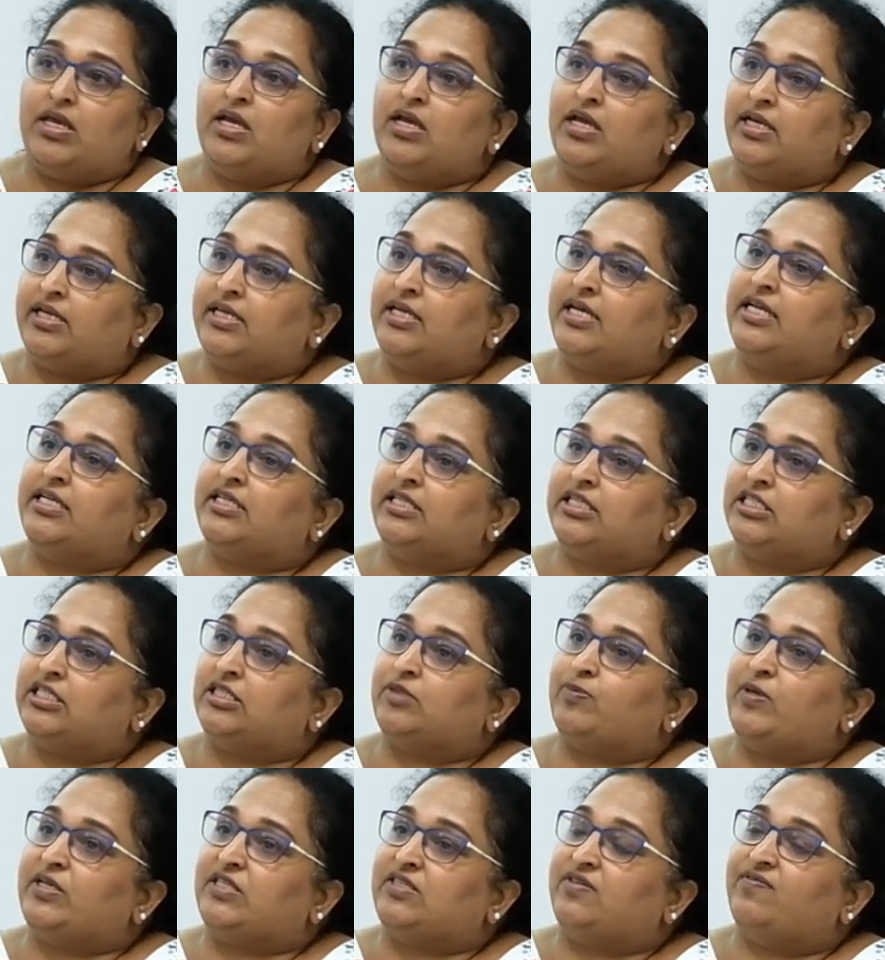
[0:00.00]
it is
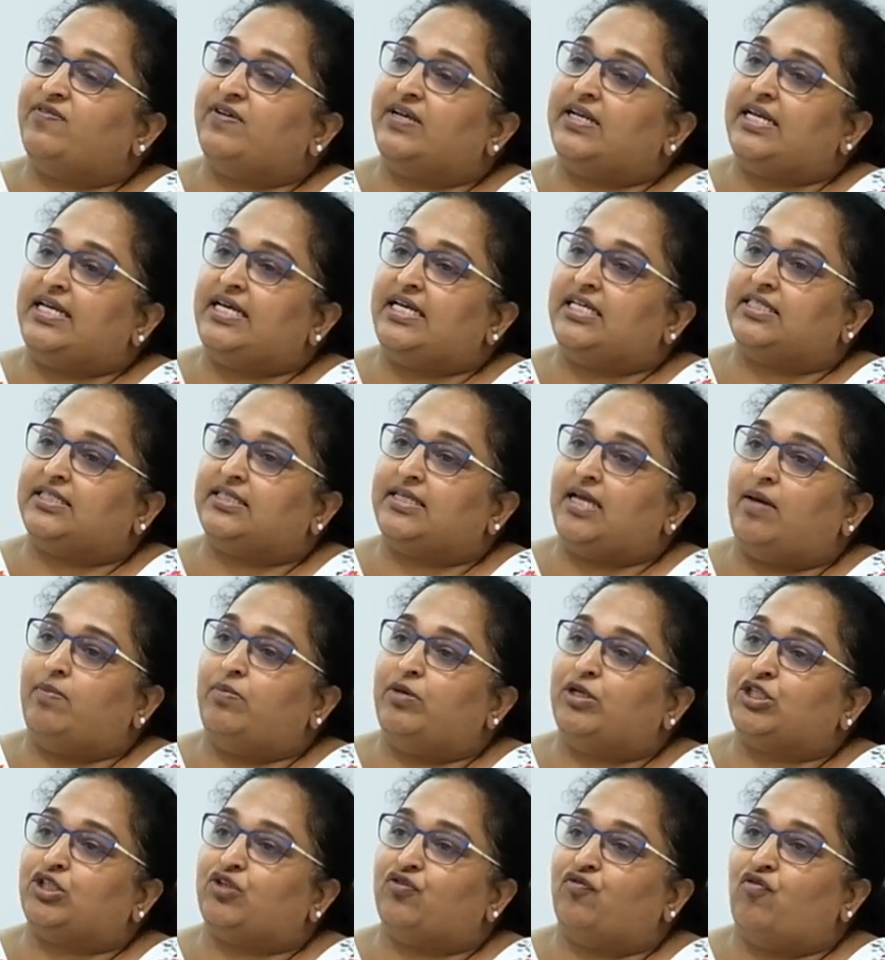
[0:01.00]
specifically
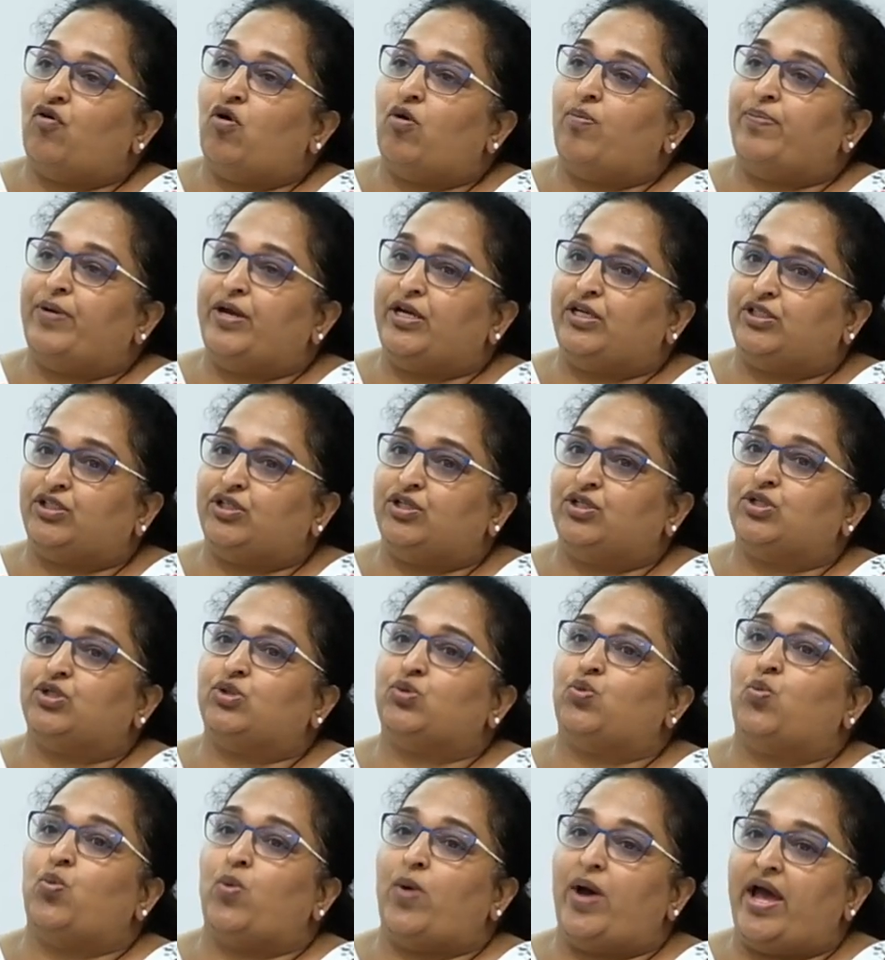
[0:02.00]
established for
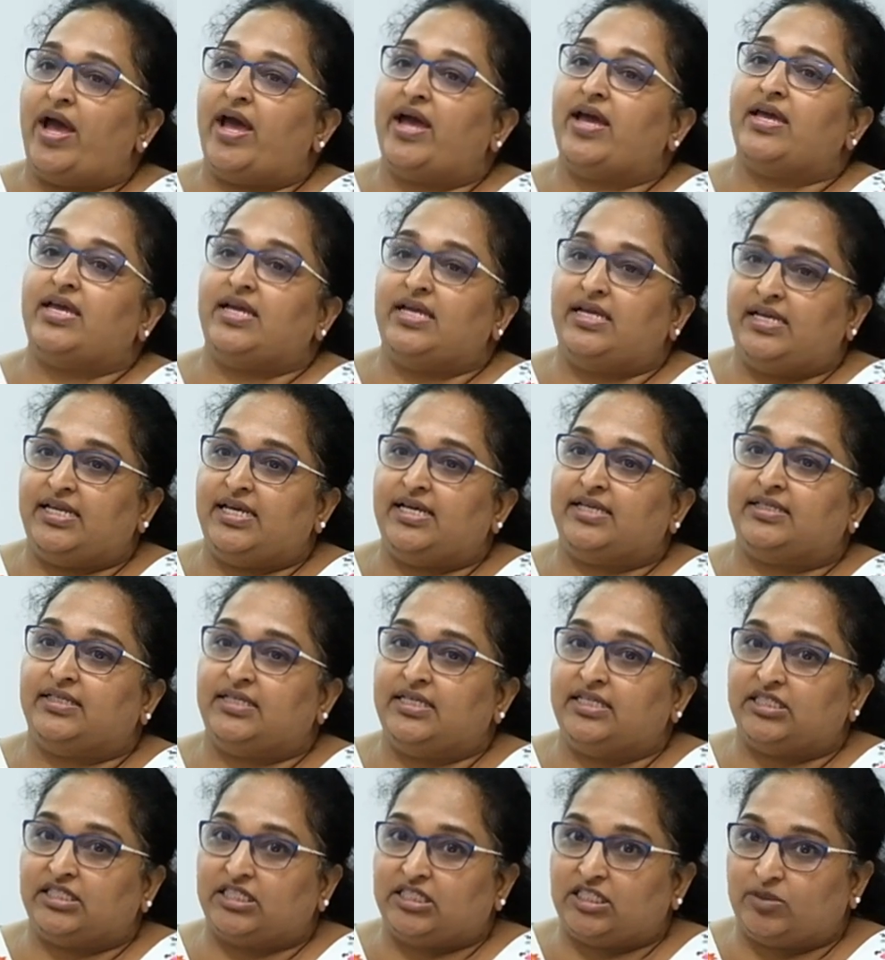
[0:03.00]
patients where EDS
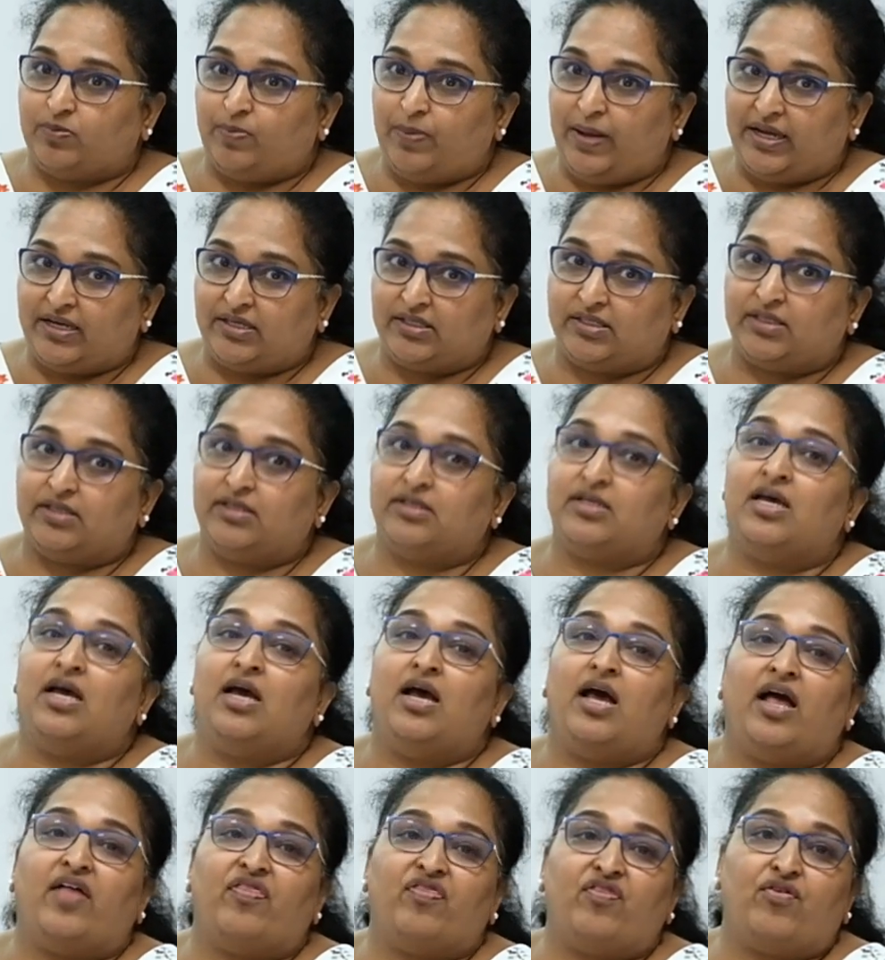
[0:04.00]
is suspected,
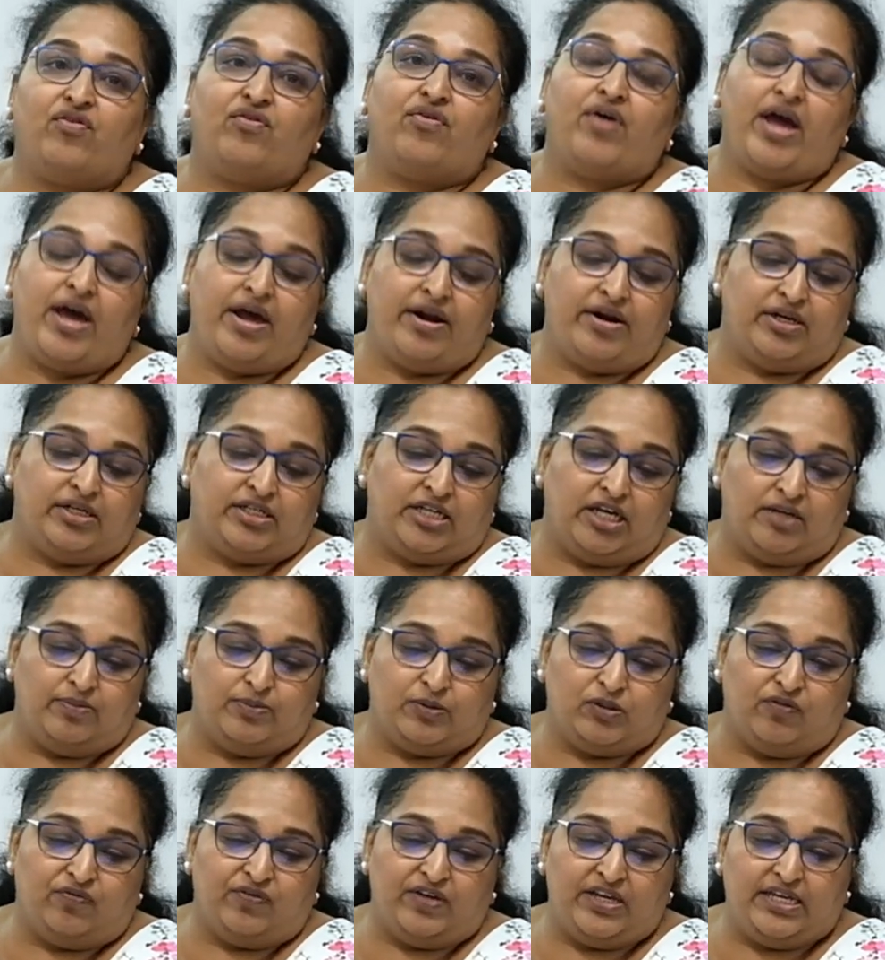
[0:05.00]
and the rarer
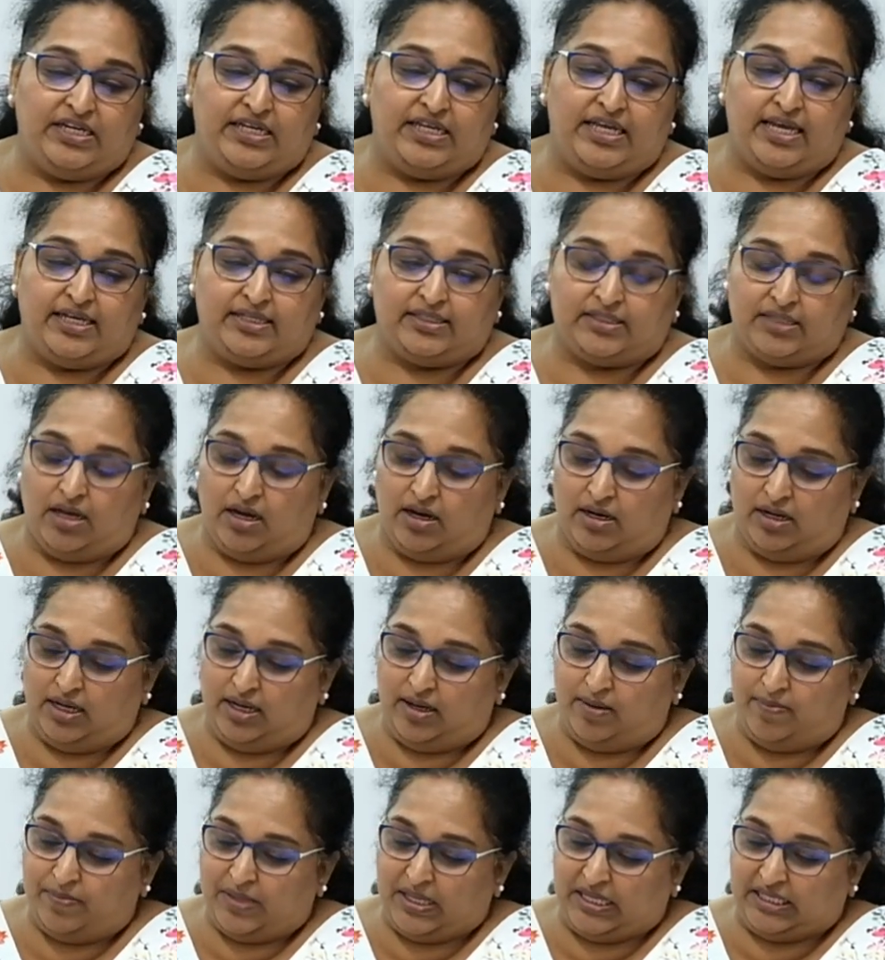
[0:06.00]
types of EDS
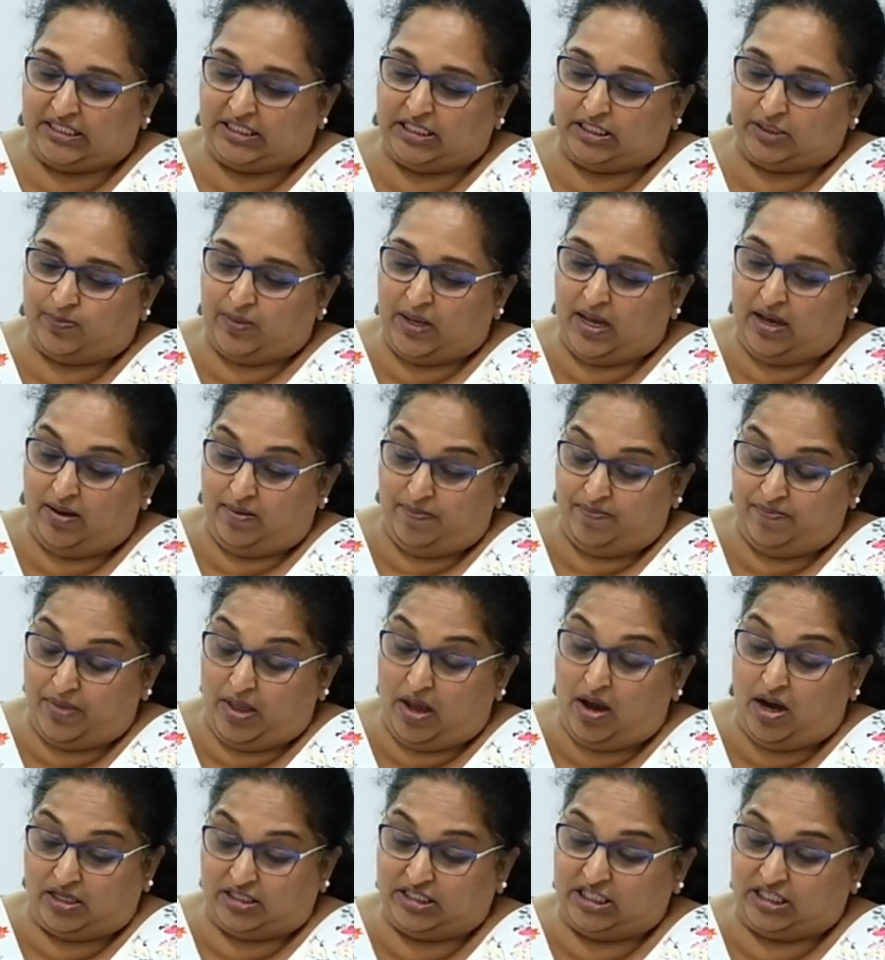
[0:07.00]

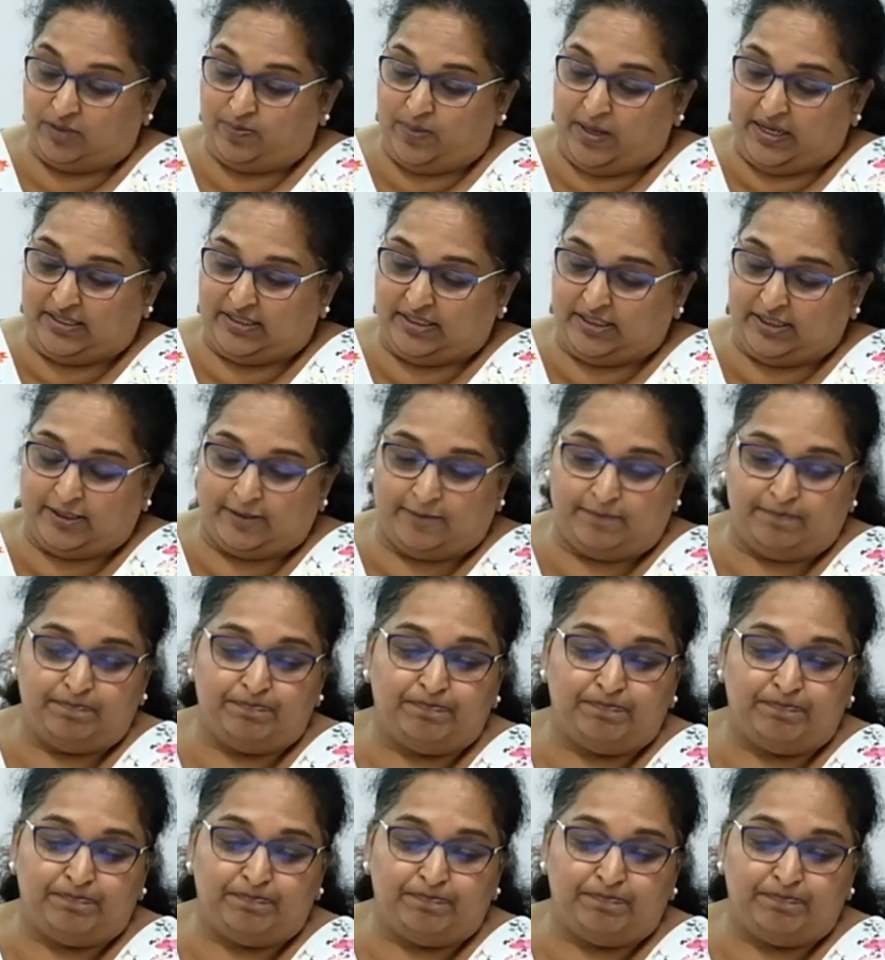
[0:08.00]
are suspected.